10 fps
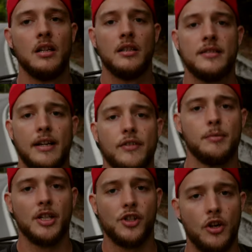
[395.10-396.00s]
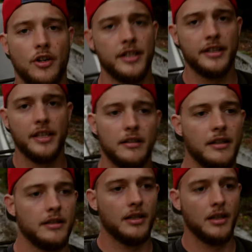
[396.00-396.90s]
it's definitely much harder than the
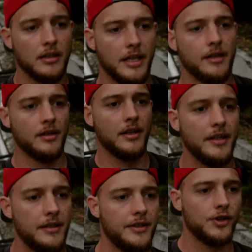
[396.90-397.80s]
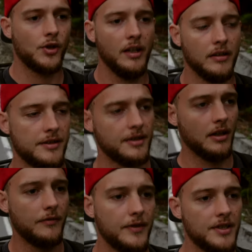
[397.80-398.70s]
internet uh, let on. The trail
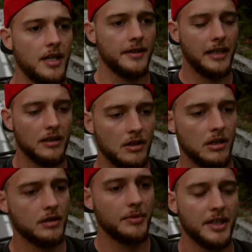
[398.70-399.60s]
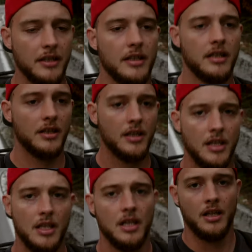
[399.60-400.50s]
itself is not that long, but the
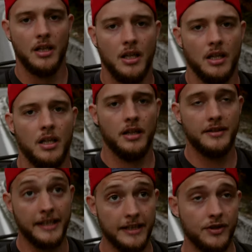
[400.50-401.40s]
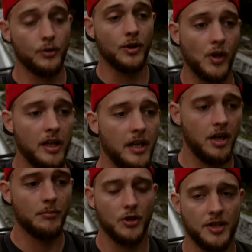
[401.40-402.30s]
to get to the trailhead
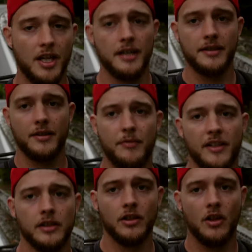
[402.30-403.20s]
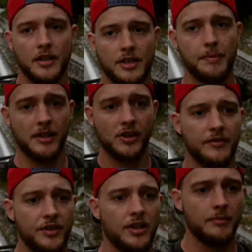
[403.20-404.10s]
on both sides is fairly long, especially if
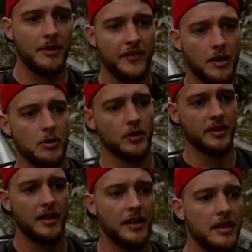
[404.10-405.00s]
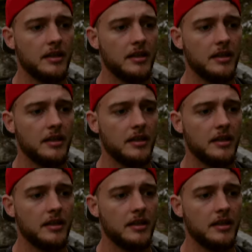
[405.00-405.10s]
you're on the Valbona side.